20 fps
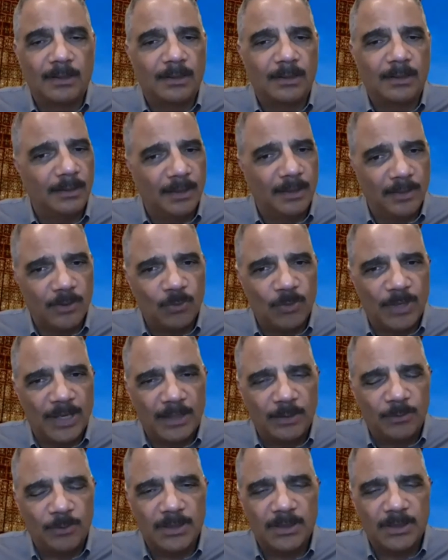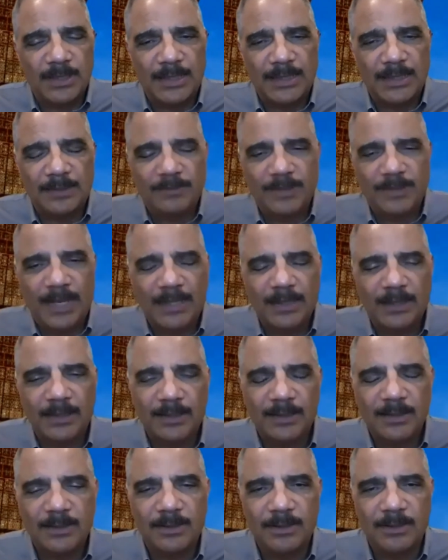Uh, the other way in which they have gotten
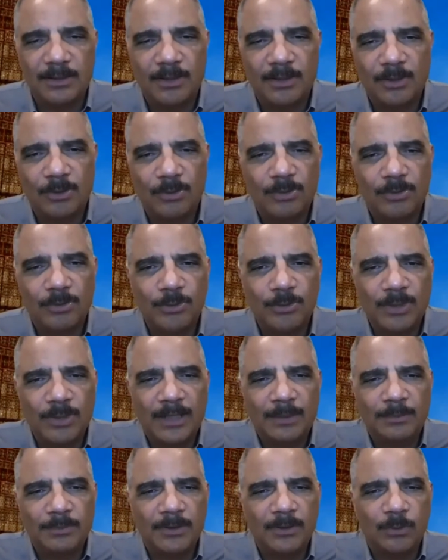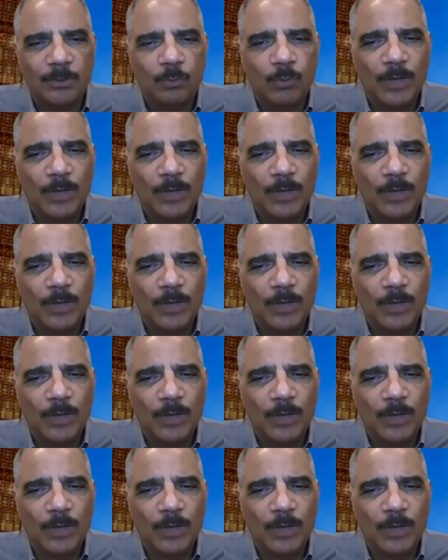it is to go through, um, you know,